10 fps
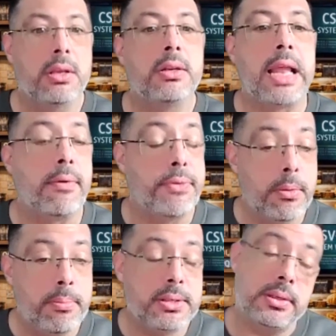Now, if
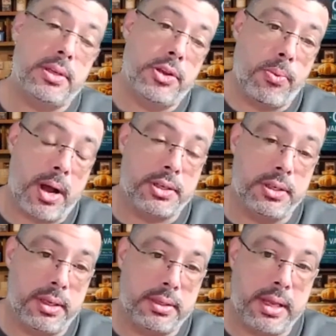you're a business and you're
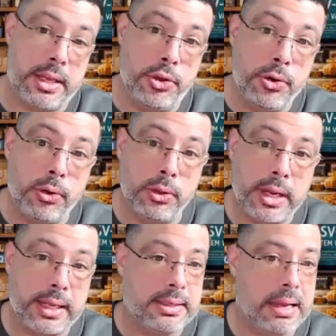watching this and you don't
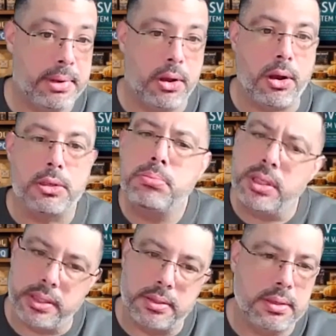look at time and cost,
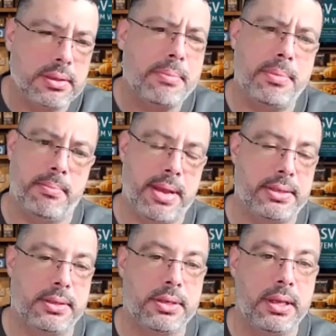please send me a
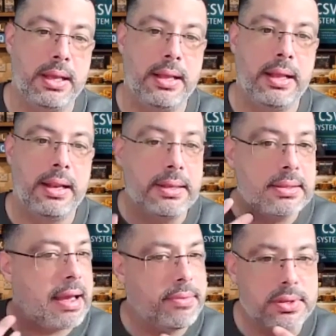message.
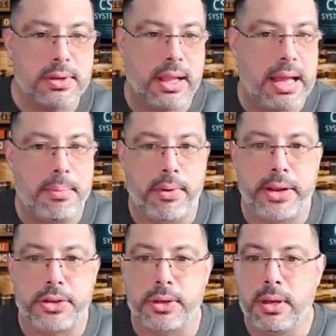Let's have this
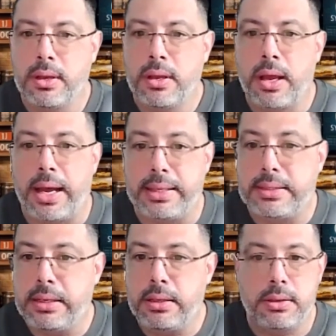collaboration.
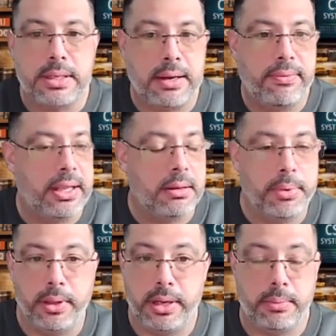IT looks at
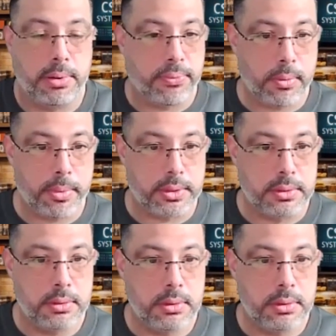availability and performance.